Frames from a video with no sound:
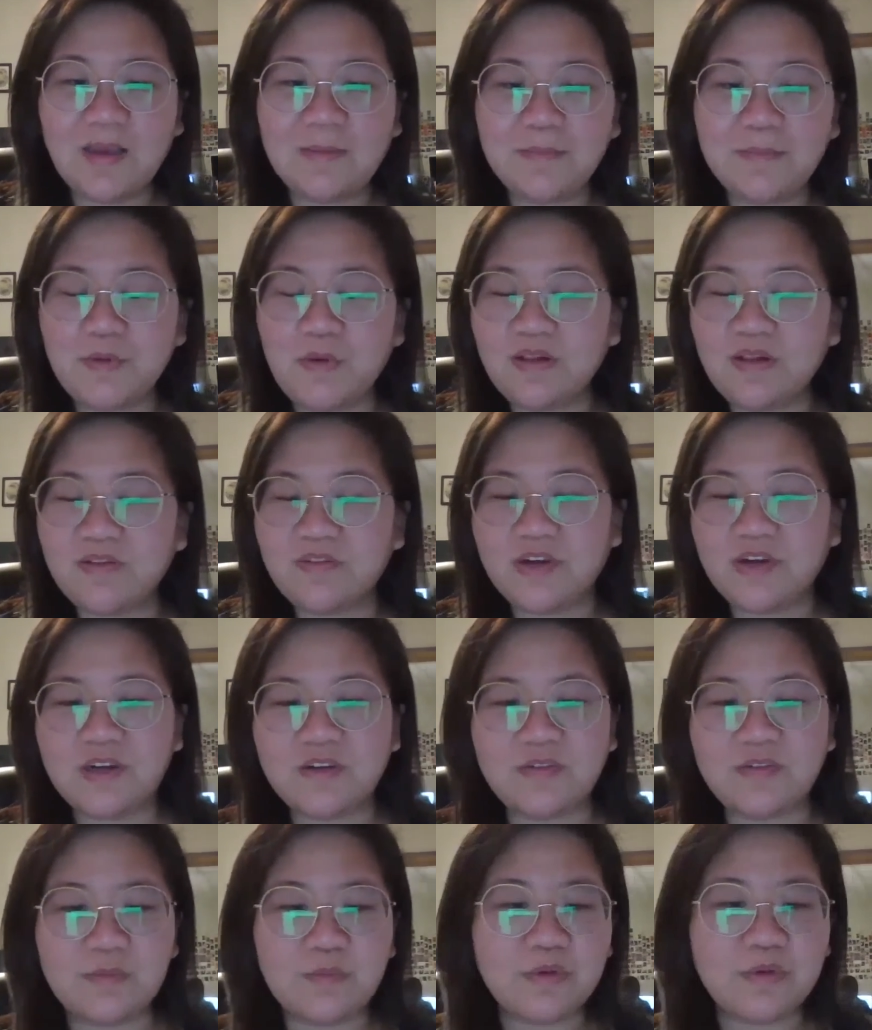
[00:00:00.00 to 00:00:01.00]
You all have heard
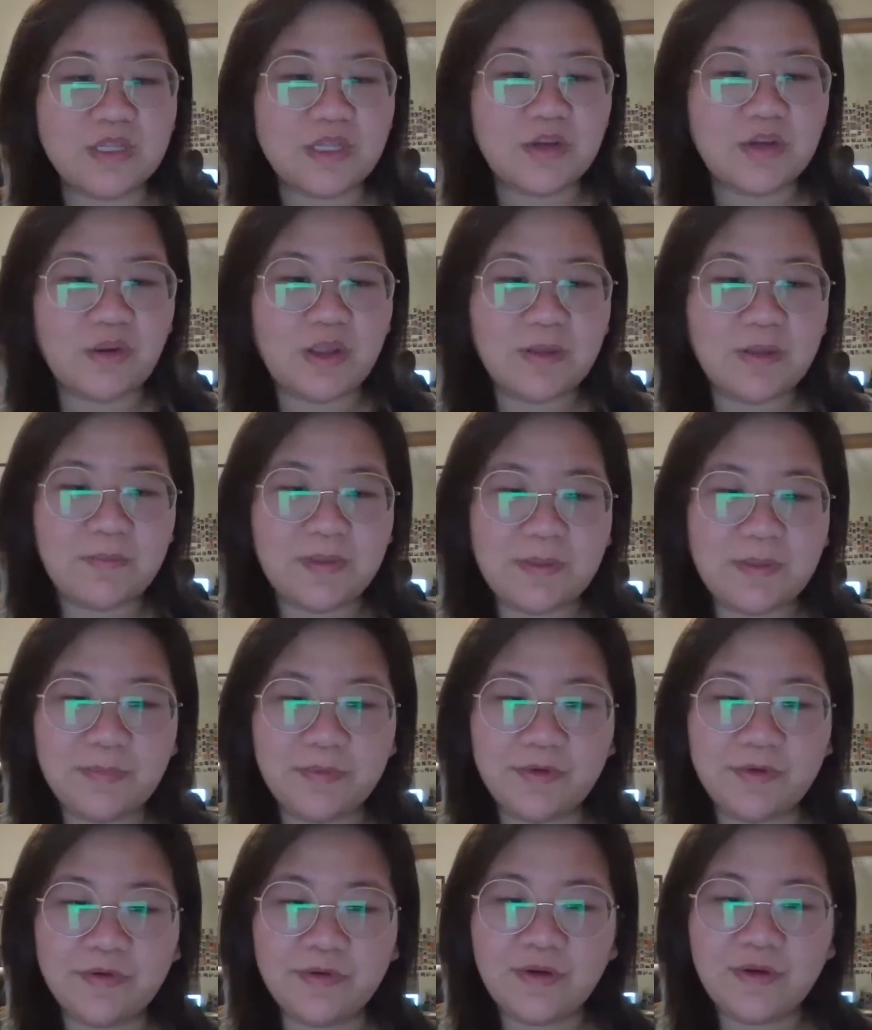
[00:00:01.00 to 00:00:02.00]
from really great
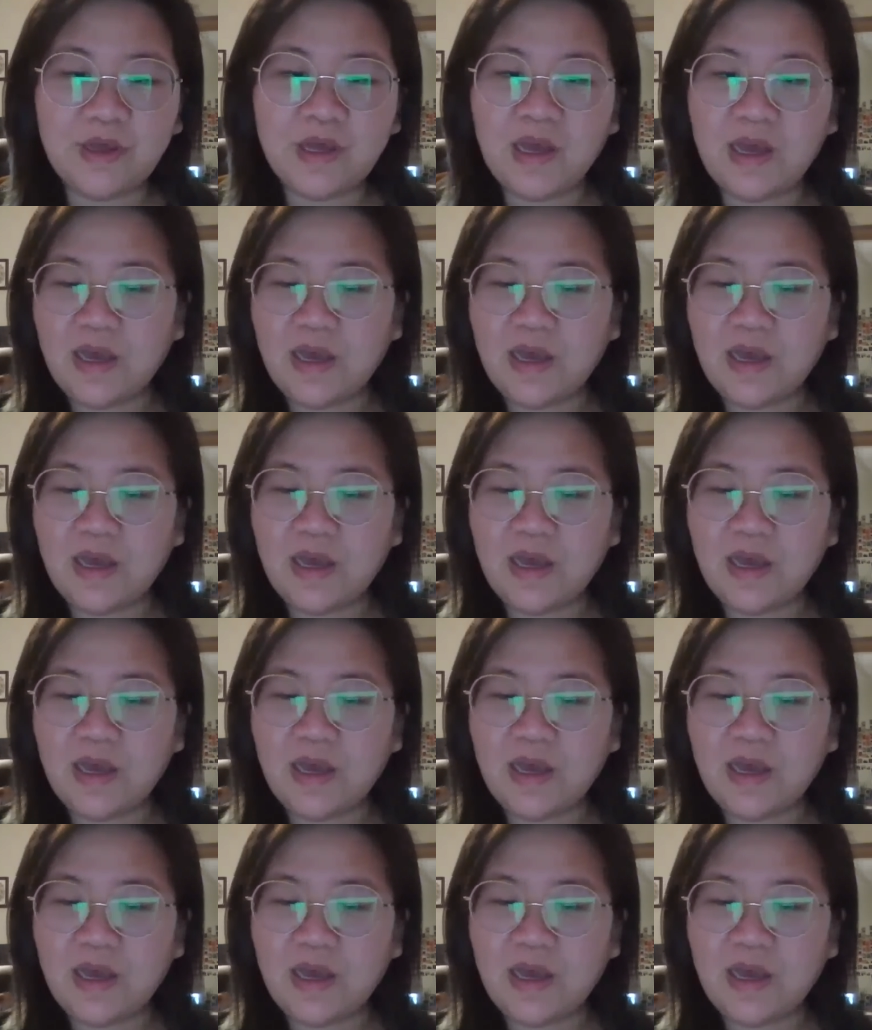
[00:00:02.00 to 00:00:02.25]
people,